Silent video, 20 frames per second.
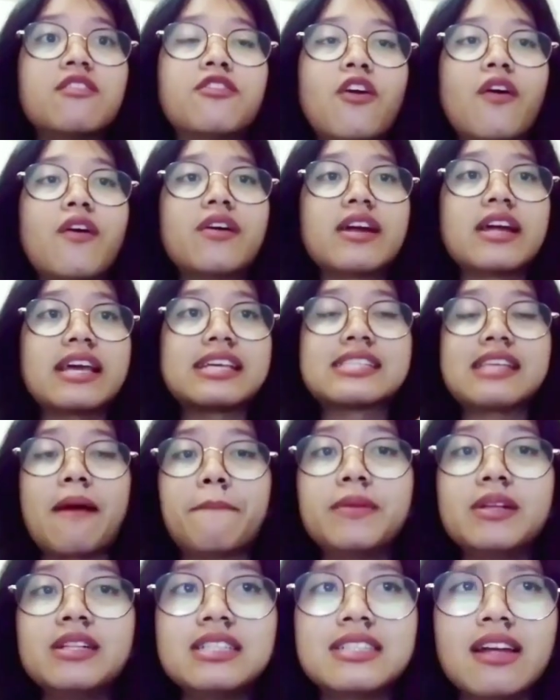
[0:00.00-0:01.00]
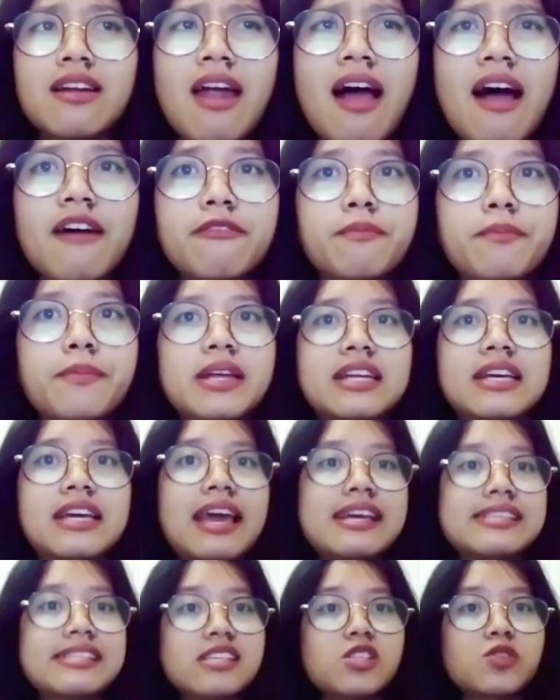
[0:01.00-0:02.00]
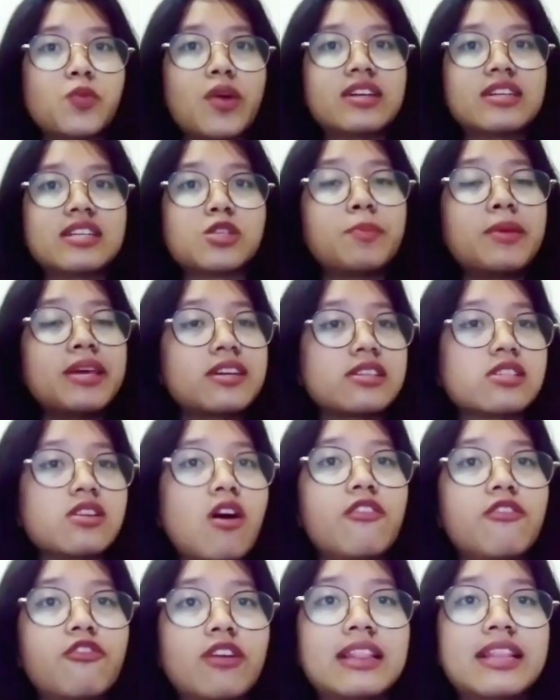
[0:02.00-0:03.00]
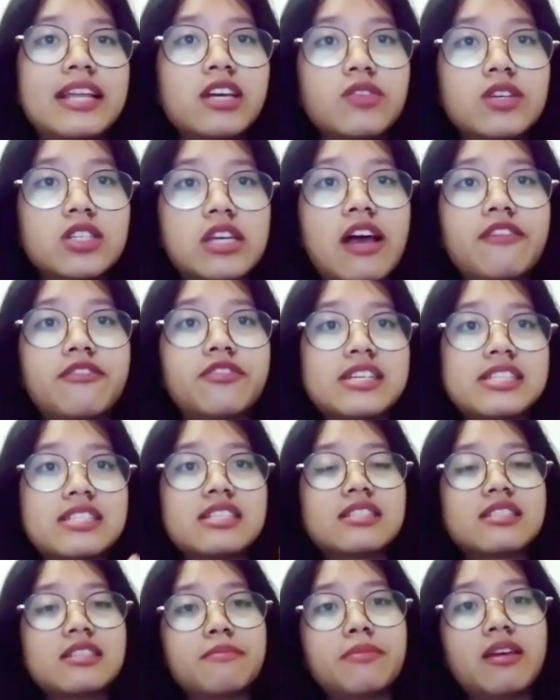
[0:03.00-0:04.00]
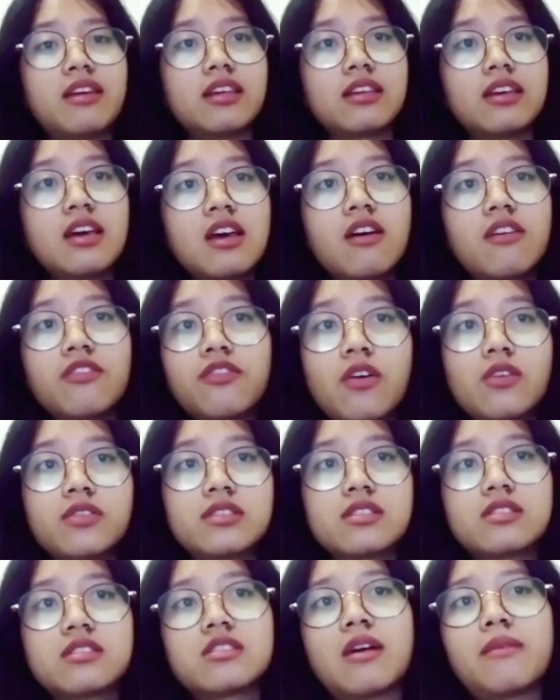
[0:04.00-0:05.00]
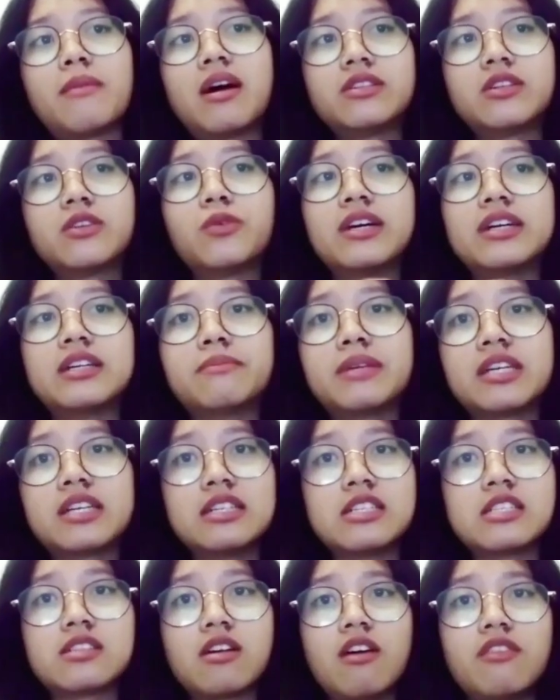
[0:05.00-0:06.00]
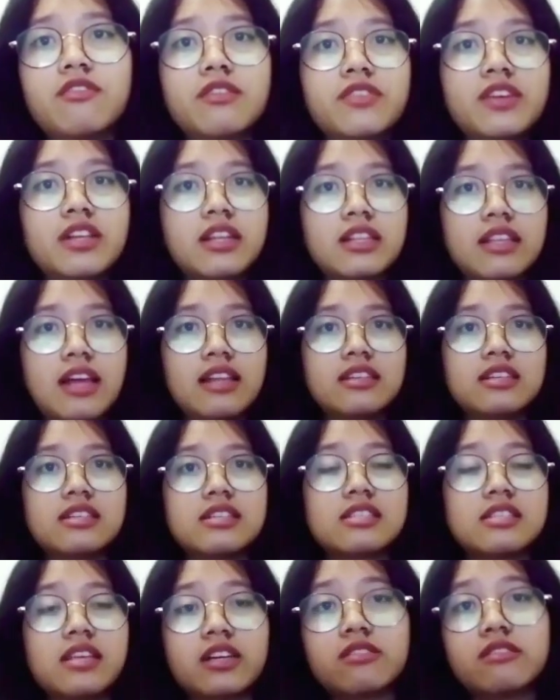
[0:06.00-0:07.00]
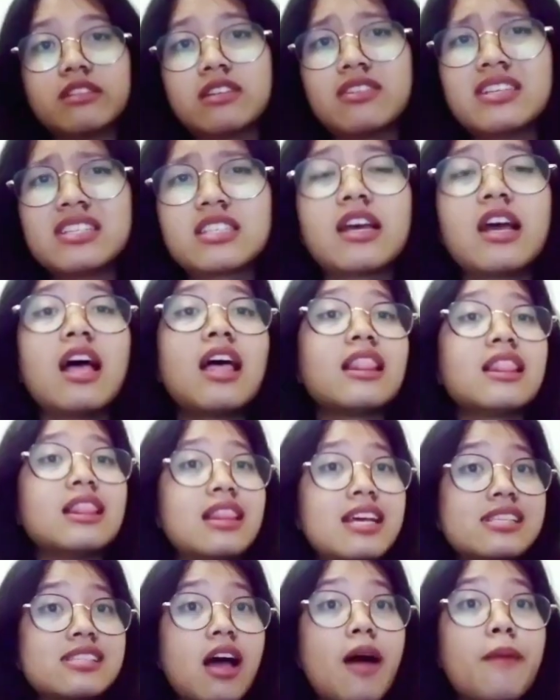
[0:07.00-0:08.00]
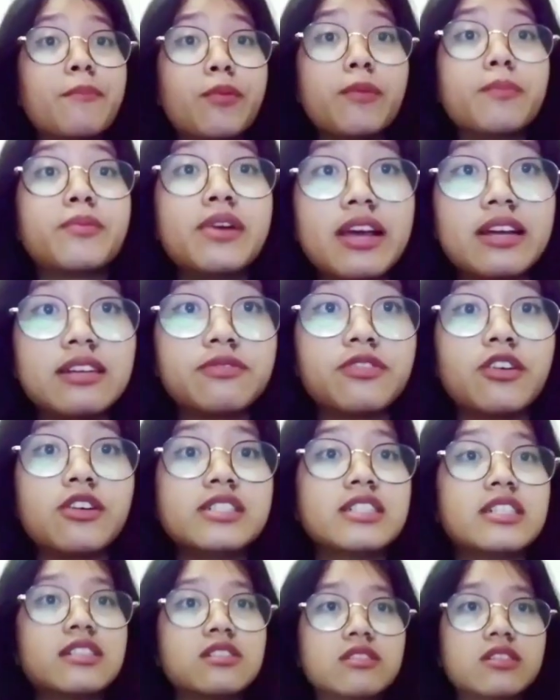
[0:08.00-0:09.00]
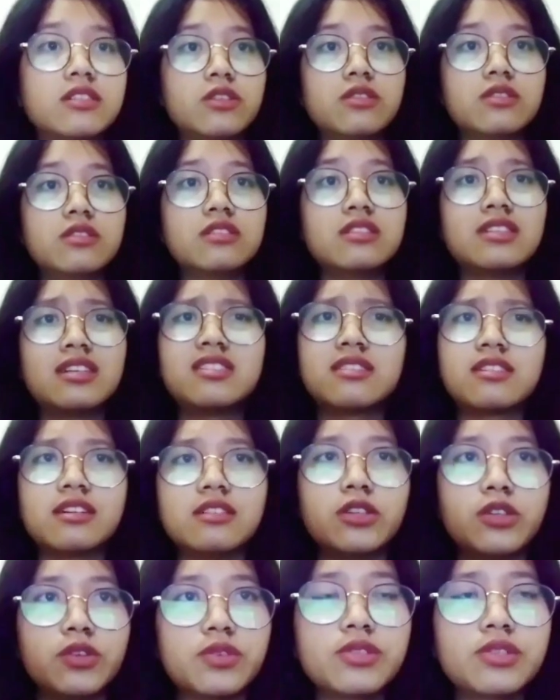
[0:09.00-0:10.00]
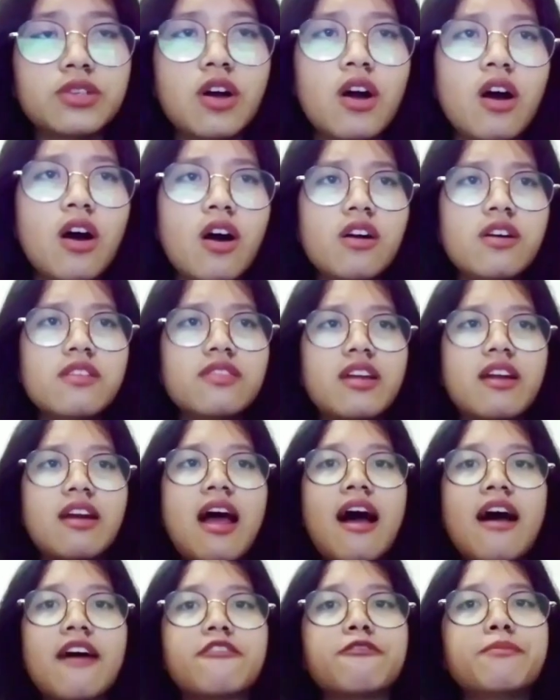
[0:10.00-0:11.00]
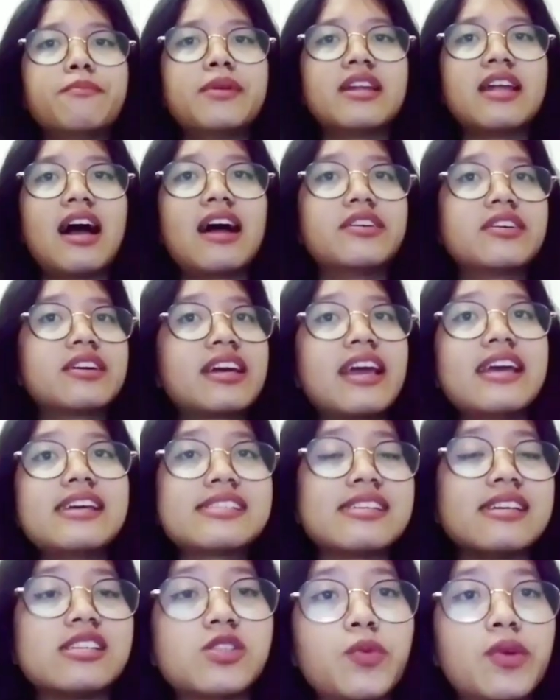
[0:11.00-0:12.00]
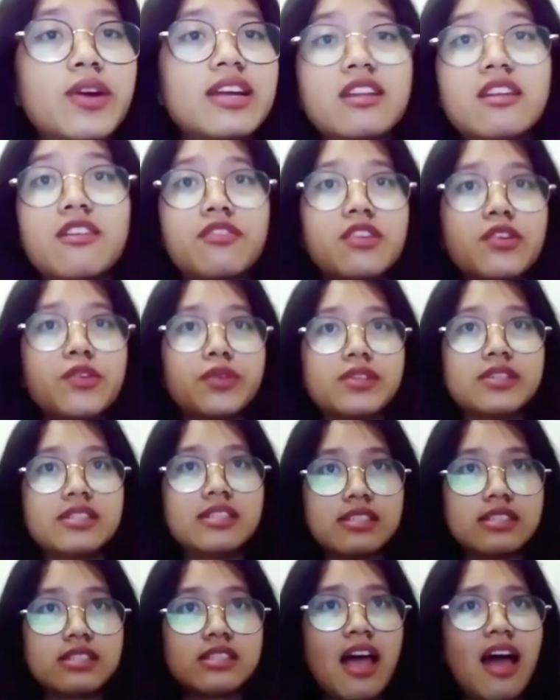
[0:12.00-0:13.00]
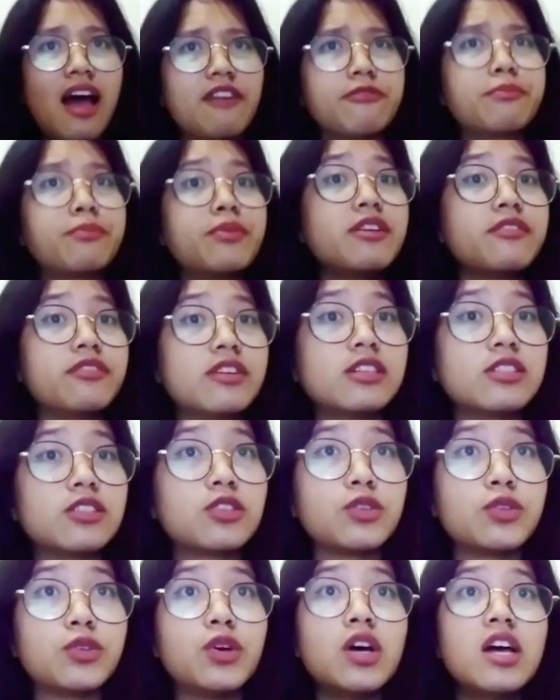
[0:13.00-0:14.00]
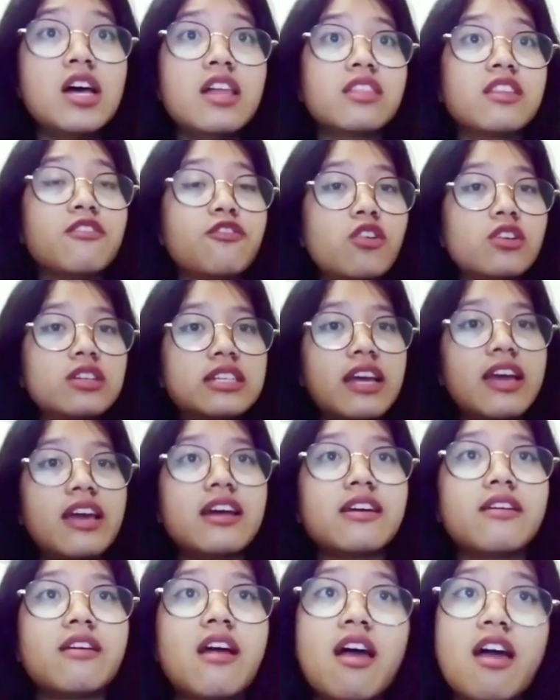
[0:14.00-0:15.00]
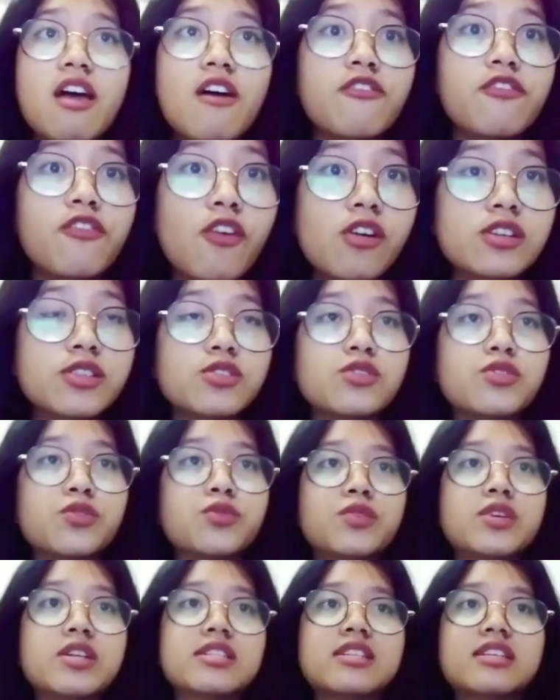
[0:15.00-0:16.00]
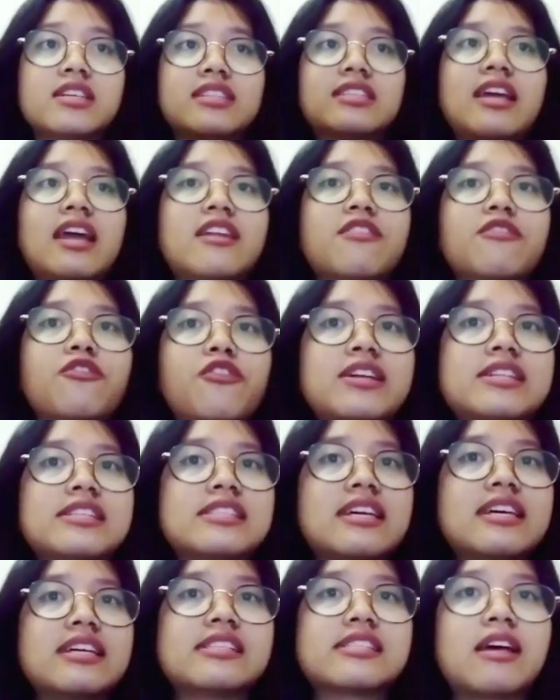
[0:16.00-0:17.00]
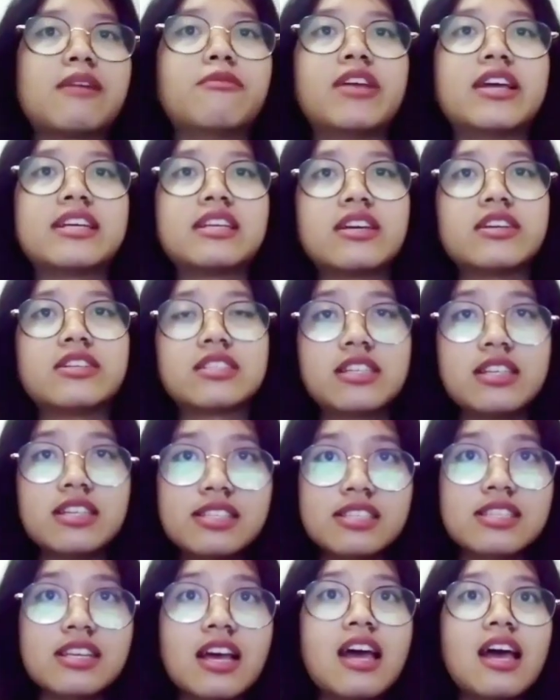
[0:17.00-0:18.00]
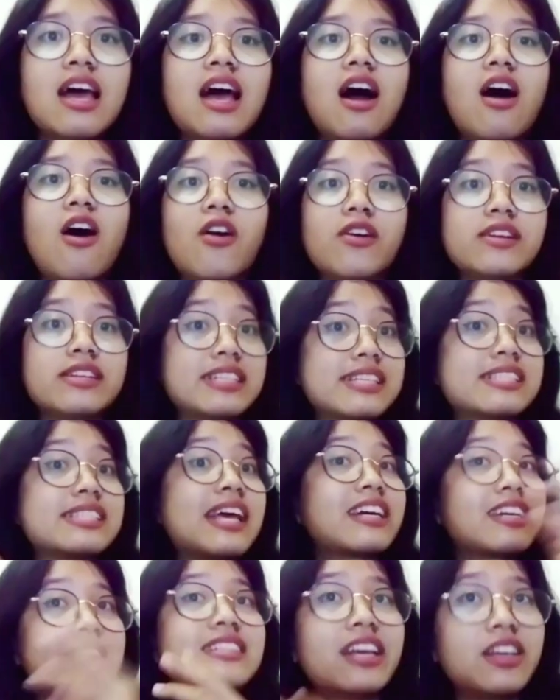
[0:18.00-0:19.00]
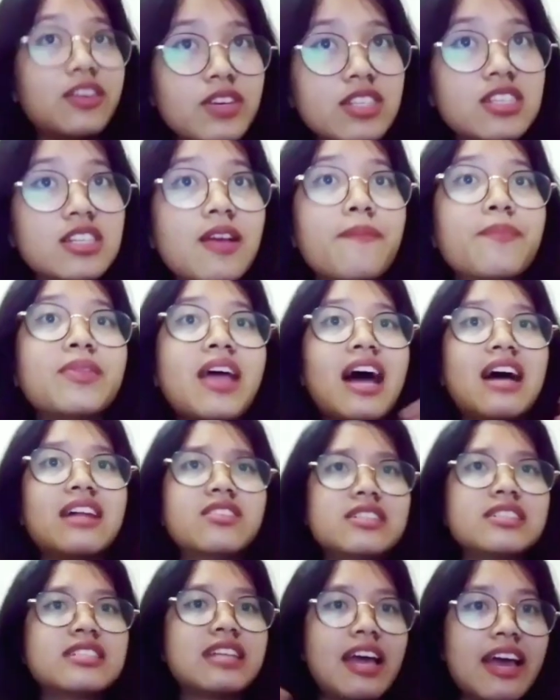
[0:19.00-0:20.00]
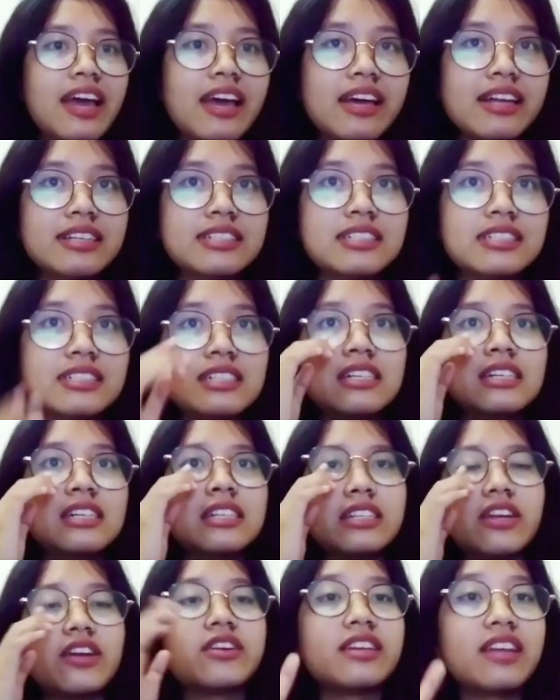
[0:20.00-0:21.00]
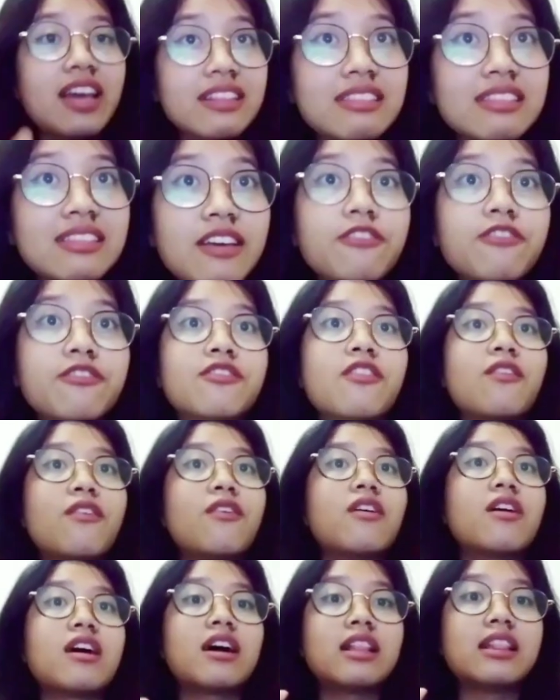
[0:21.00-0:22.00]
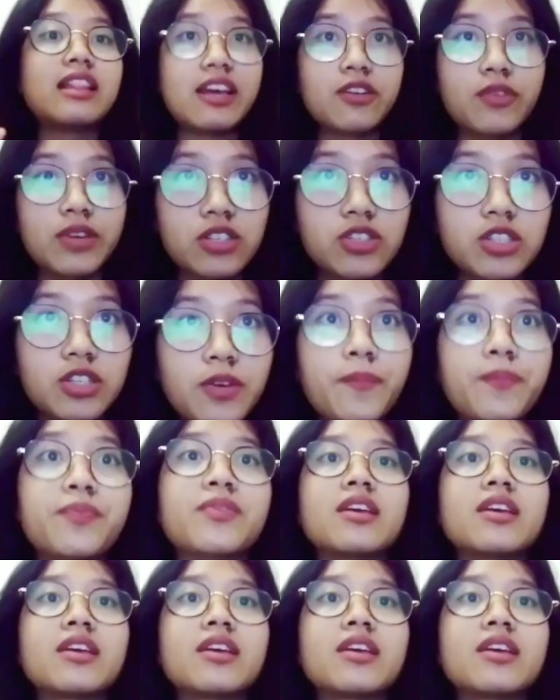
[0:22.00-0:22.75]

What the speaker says: For example, there have been cases where the speakers of one language have resisted being taught some other one because of a feeling that the second language less appropriate for general use. Or there have been other cases where individuals have preferred to devote their efforts towards attaining fluency in some languages or the second language other than their native language,